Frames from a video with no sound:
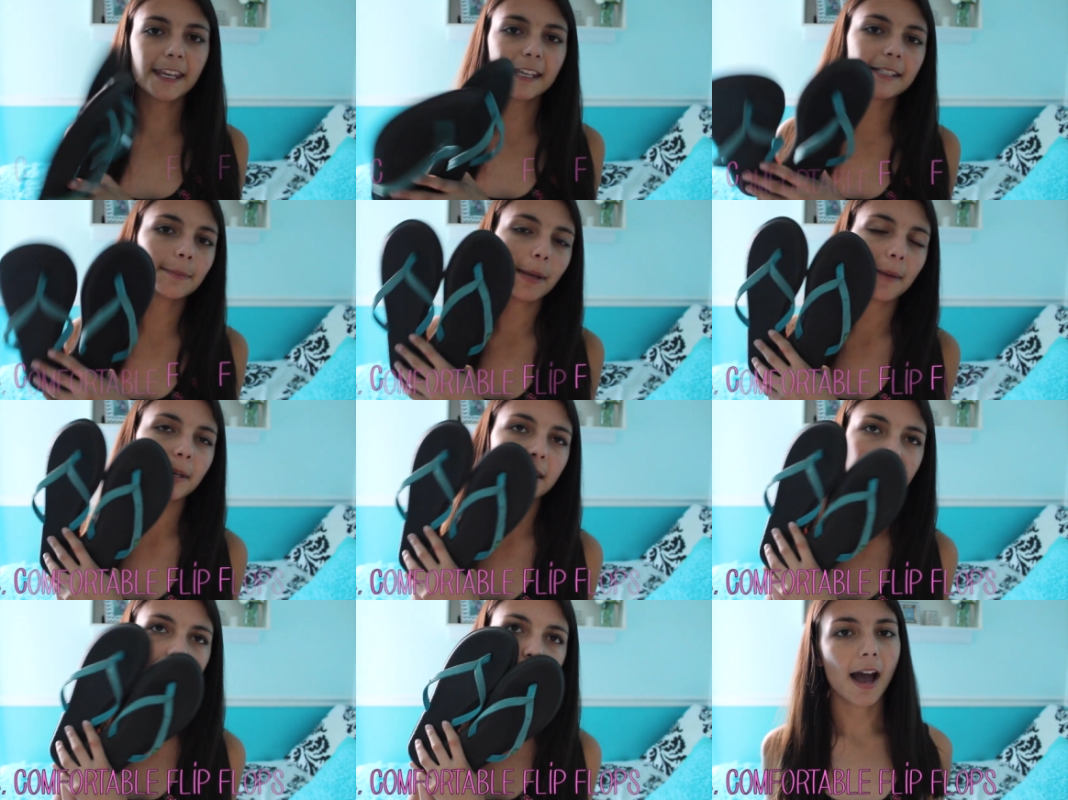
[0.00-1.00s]
These
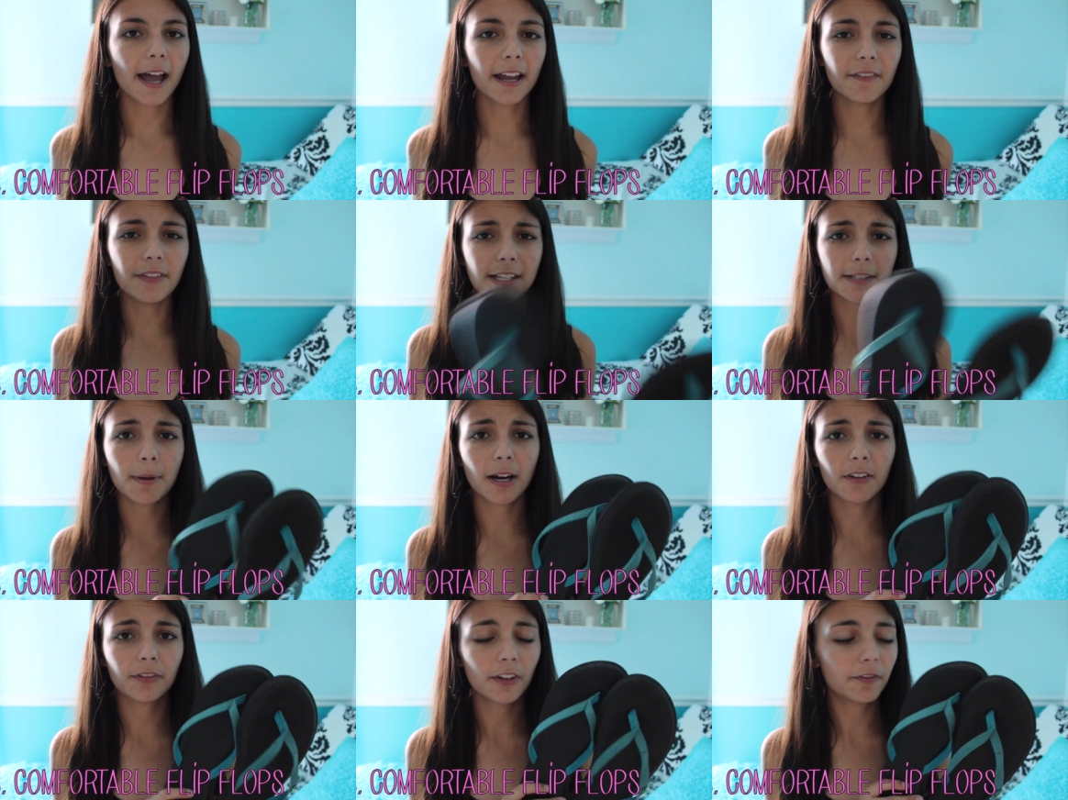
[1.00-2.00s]
babies, I have this
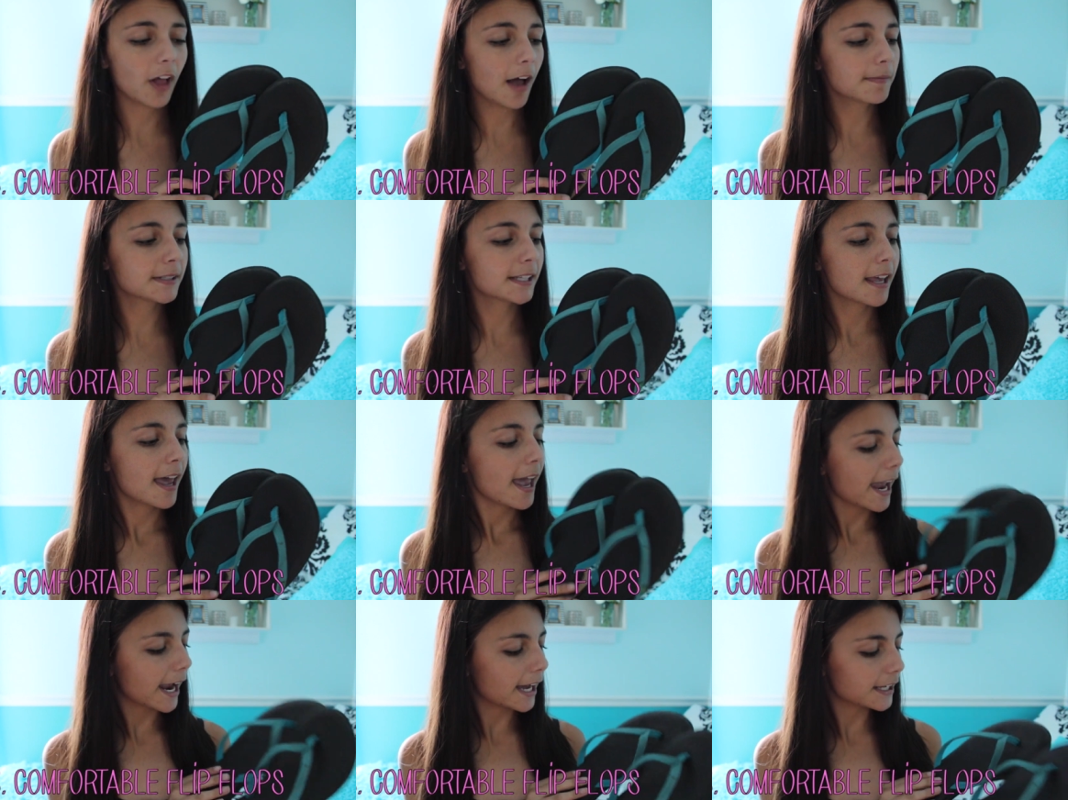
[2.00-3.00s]
pair of flip-flops,
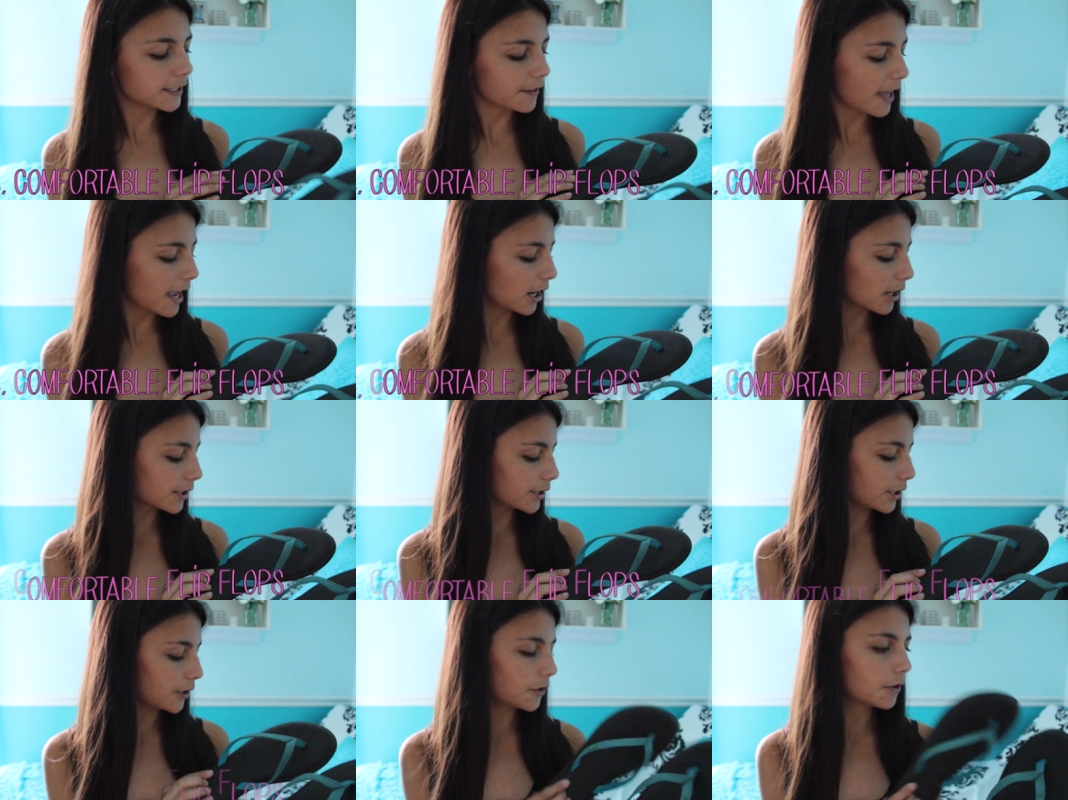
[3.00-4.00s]
and they are
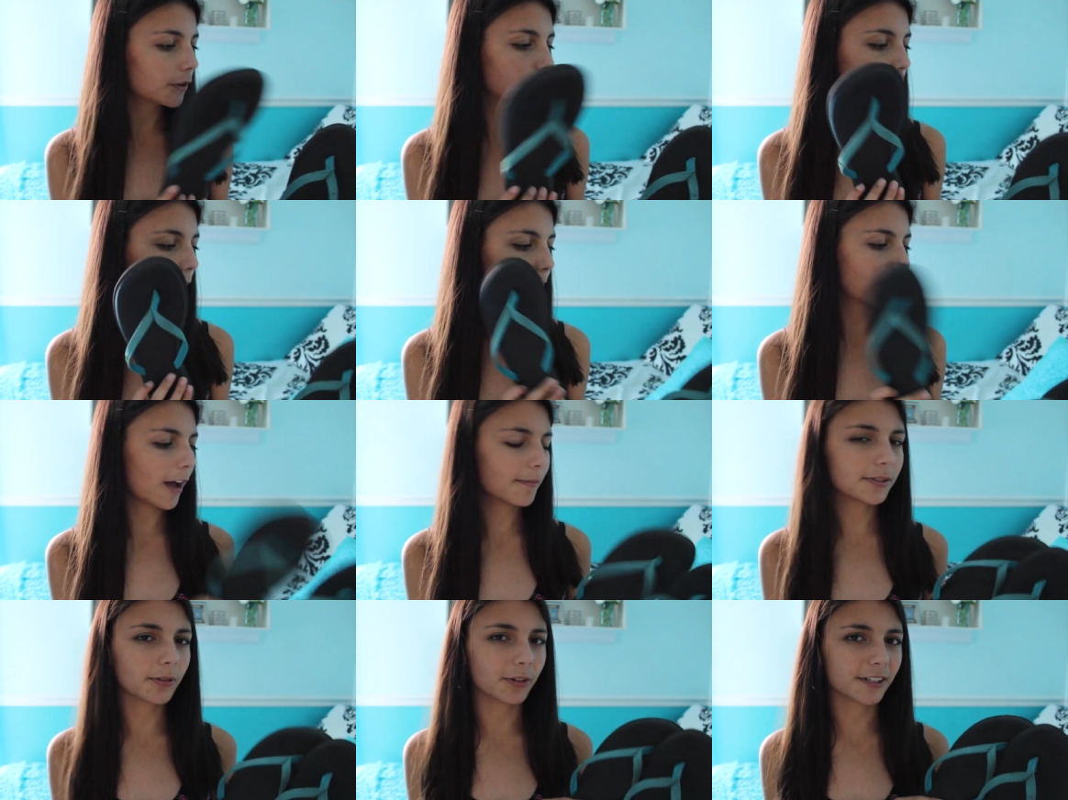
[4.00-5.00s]
Sanuk
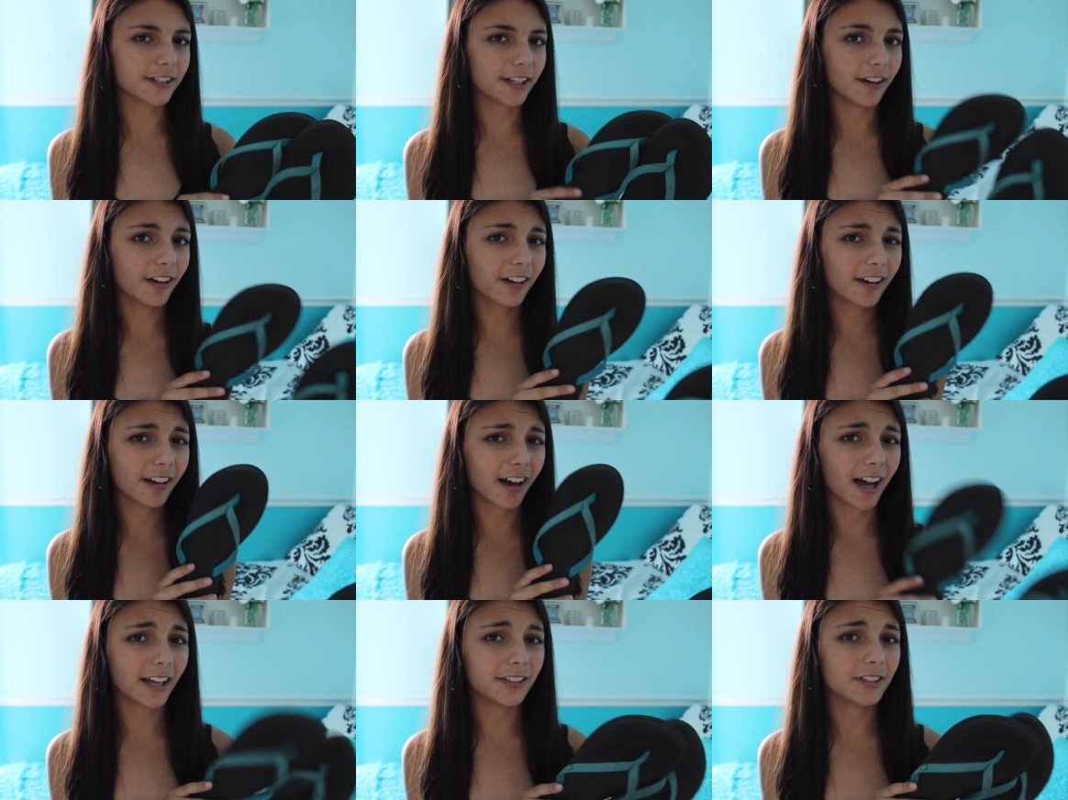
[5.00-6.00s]
flip-flops, or Sanuk,
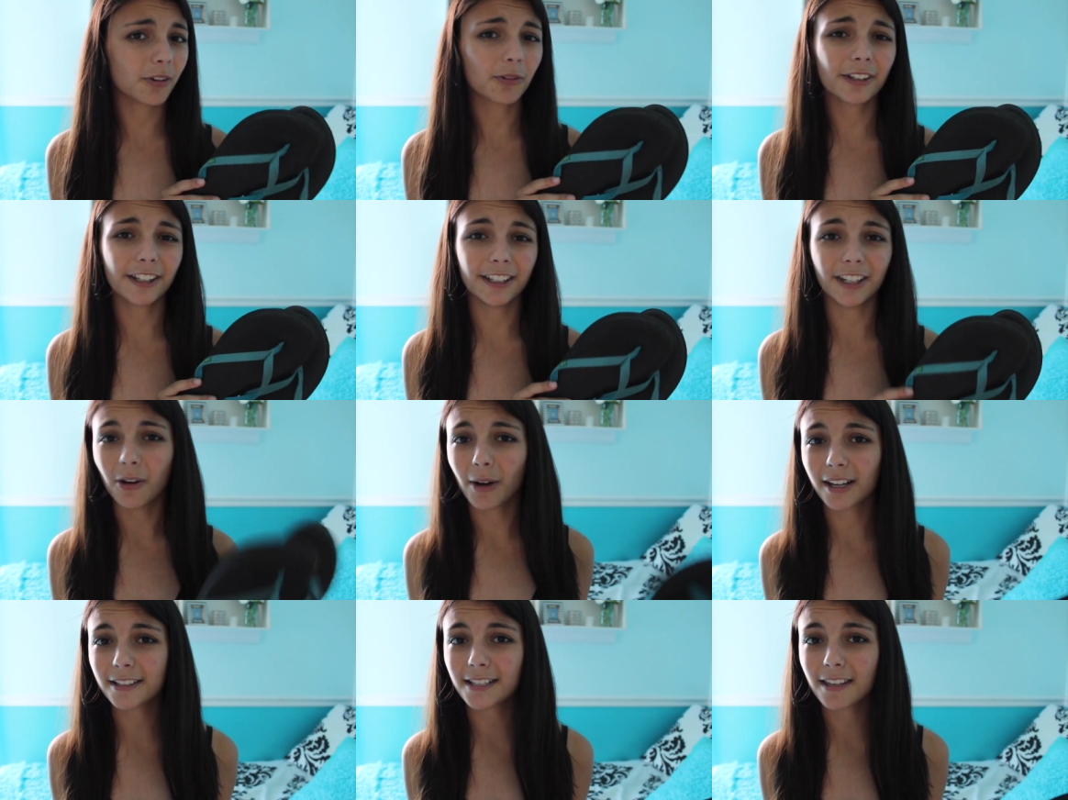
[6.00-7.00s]
I don't really know
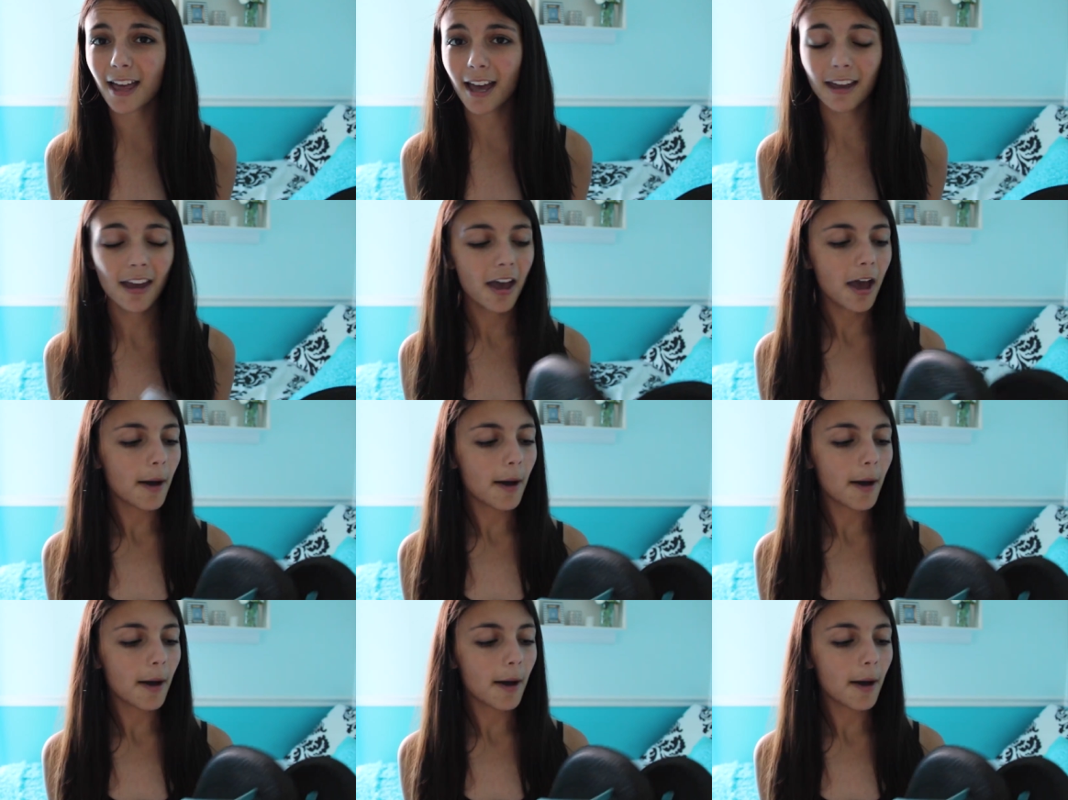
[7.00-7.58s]
how to say that,